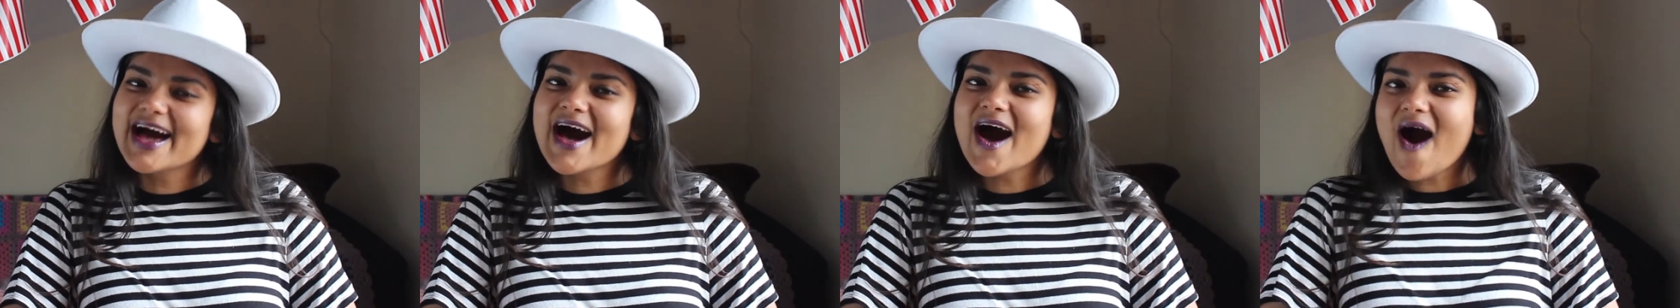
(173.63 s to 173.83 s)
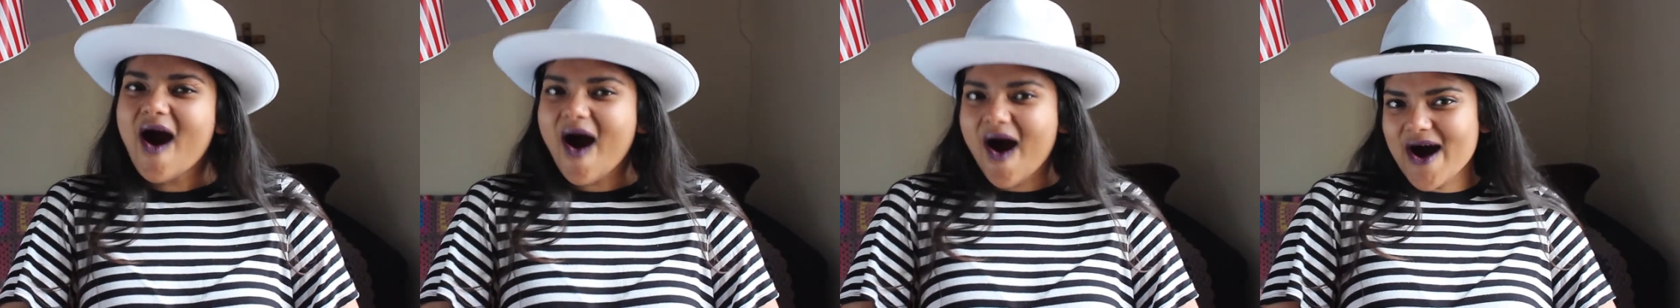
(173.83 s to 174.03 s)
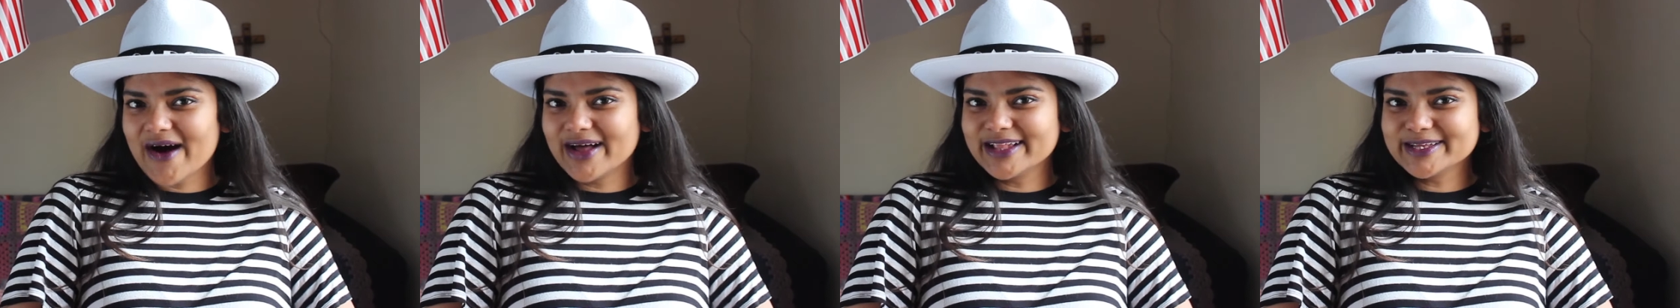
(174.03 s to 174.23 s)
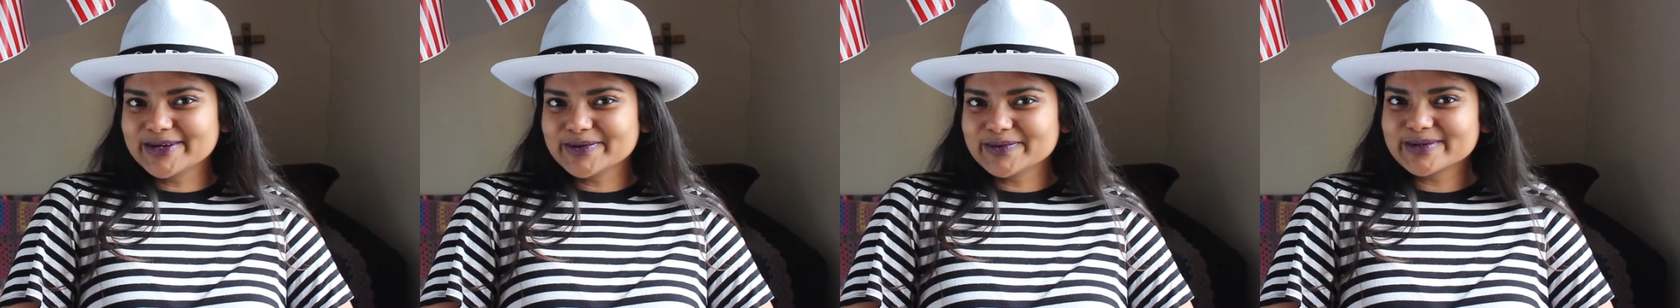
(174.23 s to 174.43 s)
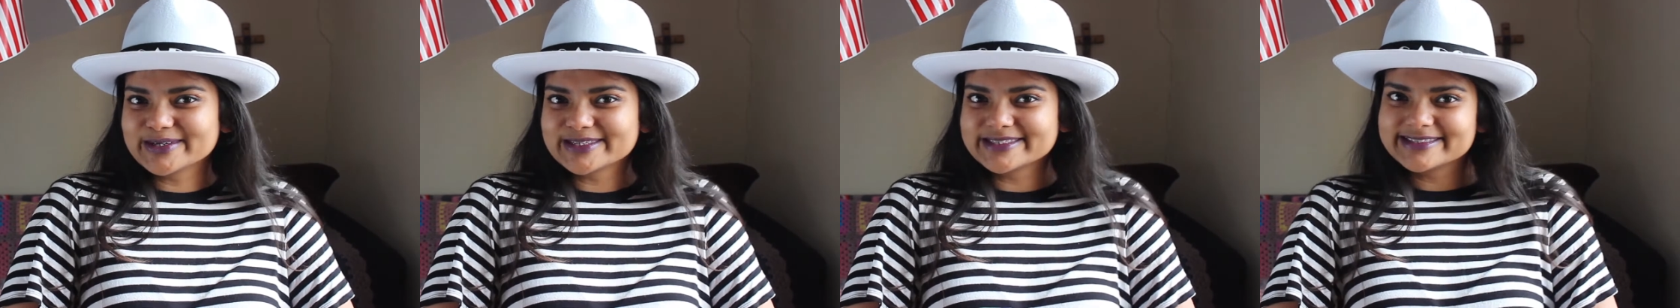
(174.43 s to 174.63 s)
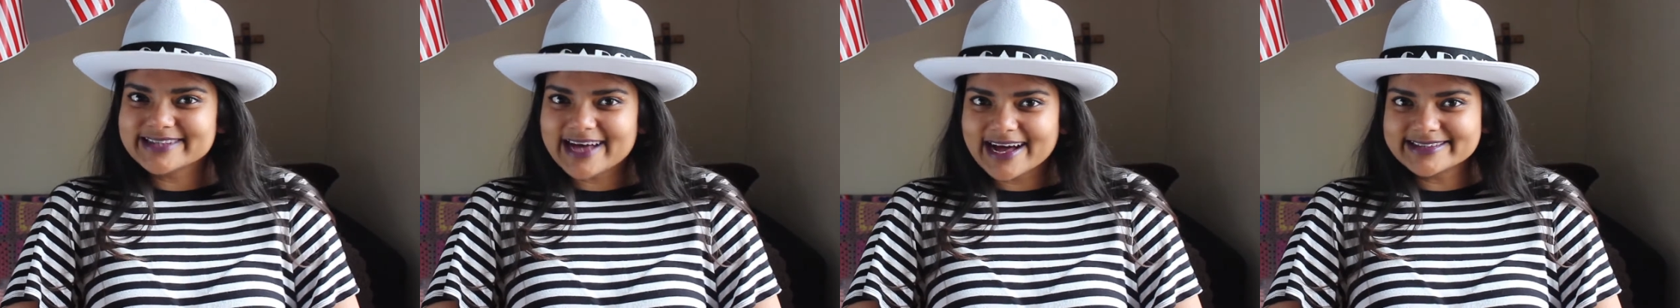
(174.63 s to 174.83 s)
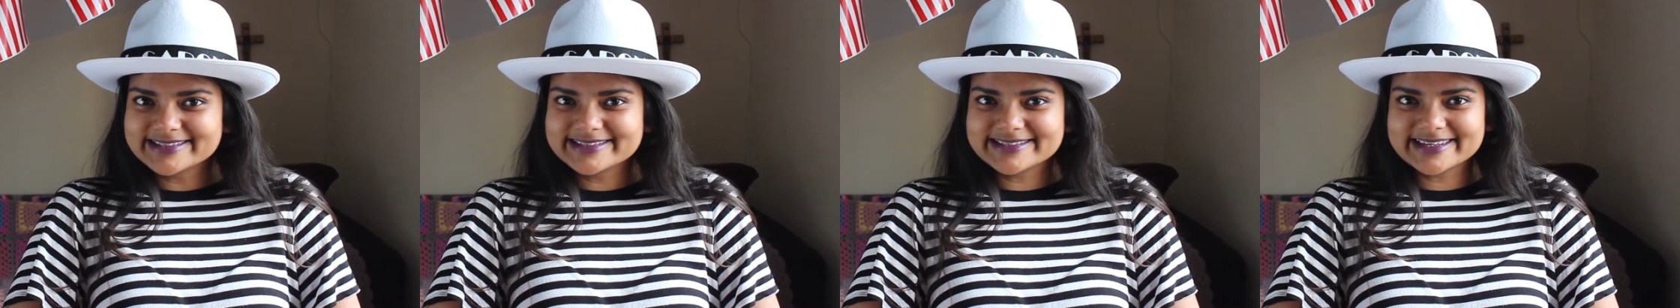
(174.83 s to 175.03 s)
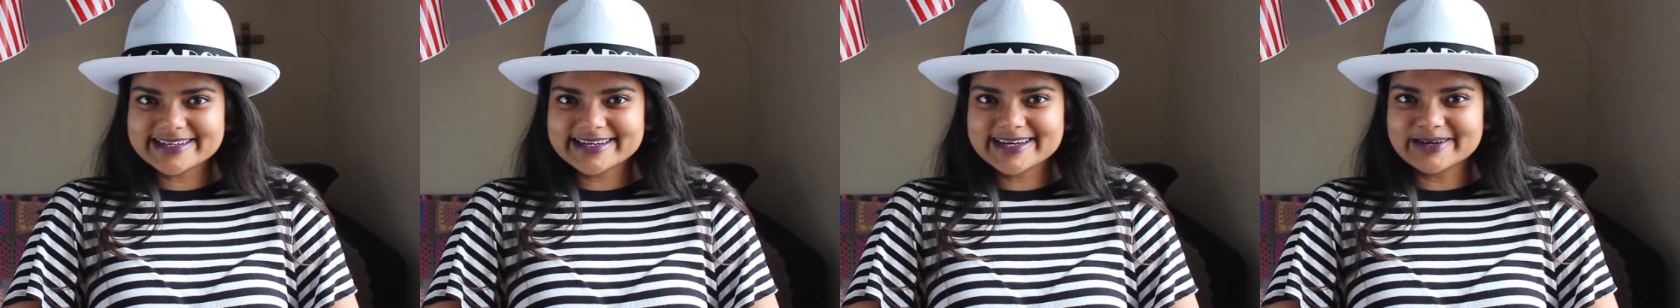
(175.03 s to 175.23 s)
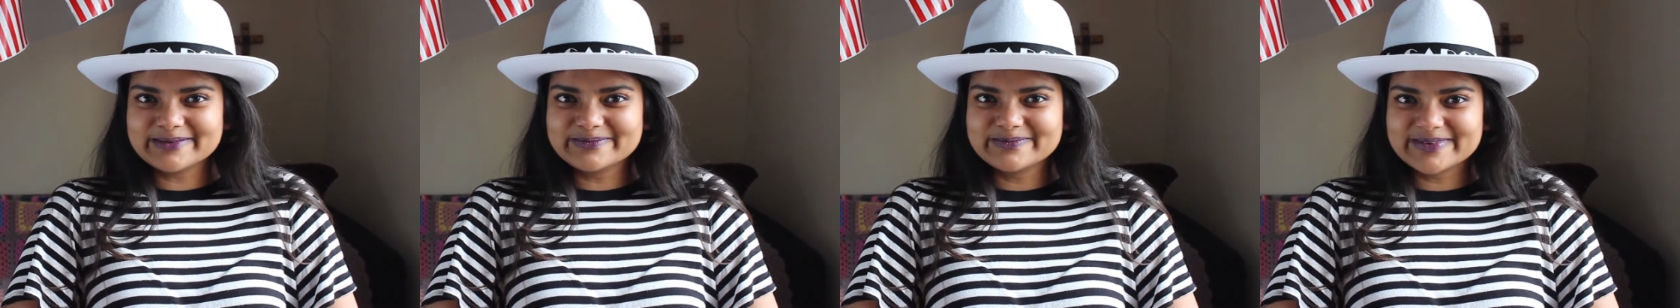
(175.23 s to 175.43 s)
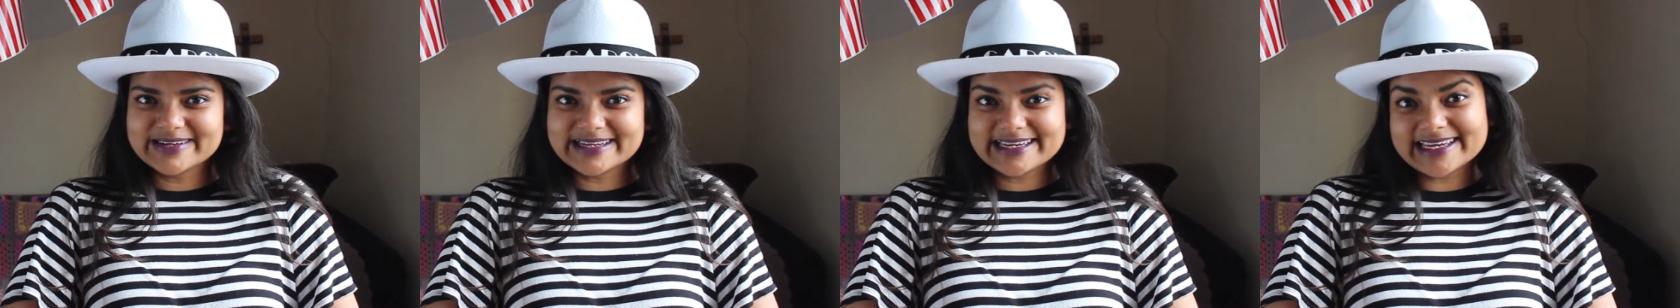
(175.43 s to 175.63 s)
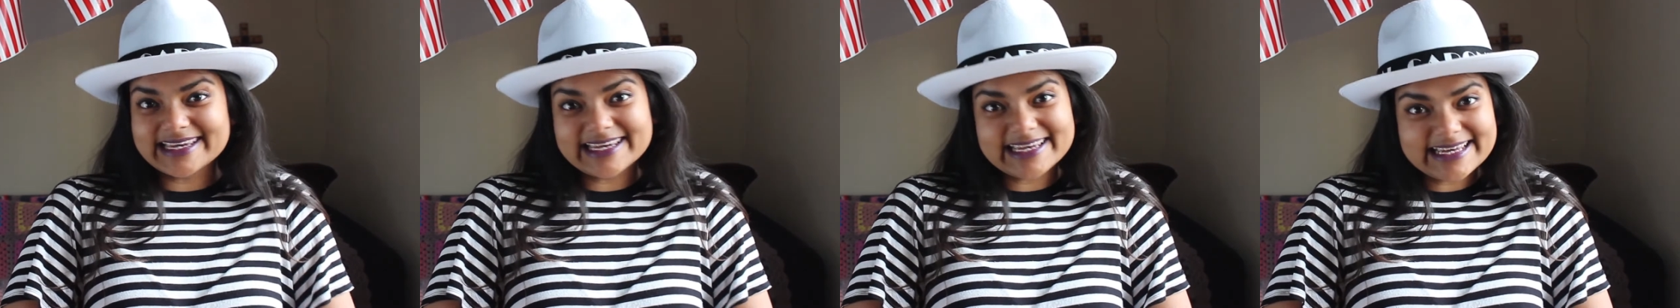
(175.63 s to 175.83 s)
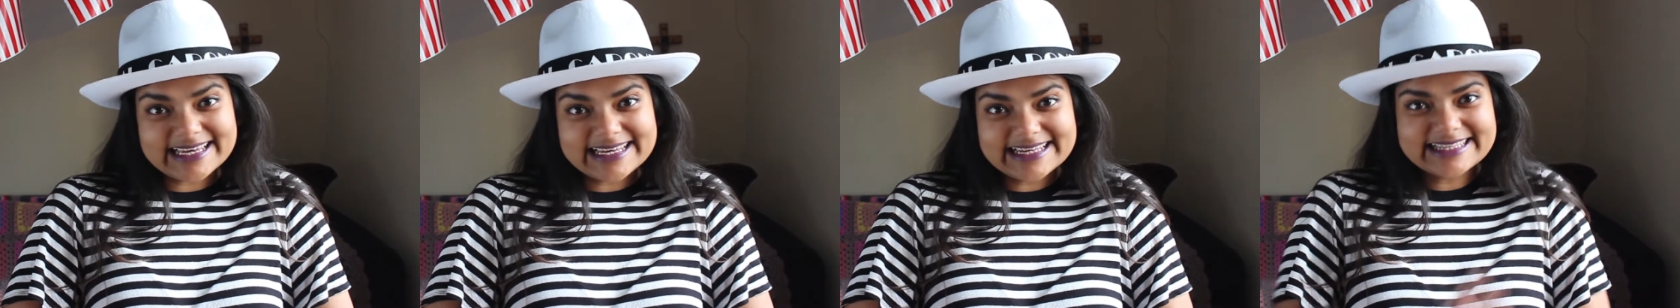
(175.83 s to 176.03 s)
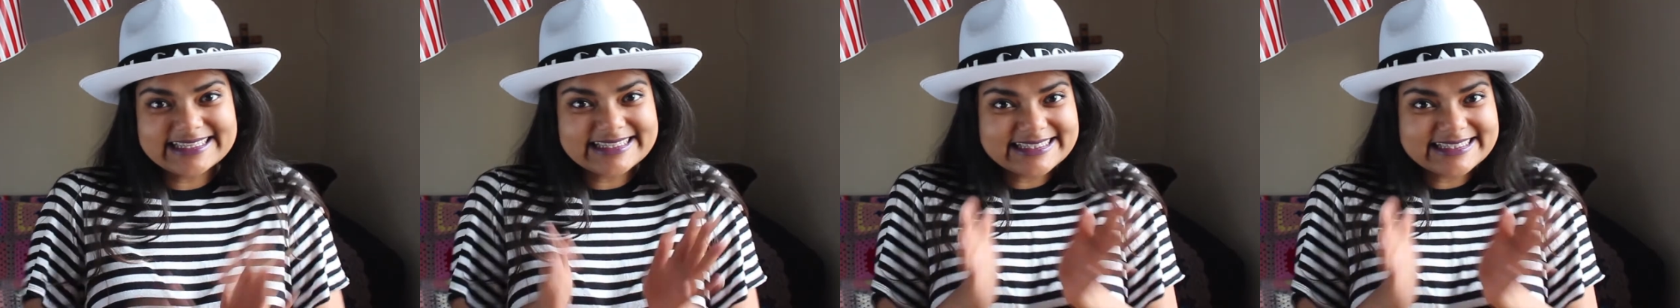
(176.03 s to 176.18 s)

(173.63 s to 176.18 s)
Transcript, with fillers: Hollywood dancing company.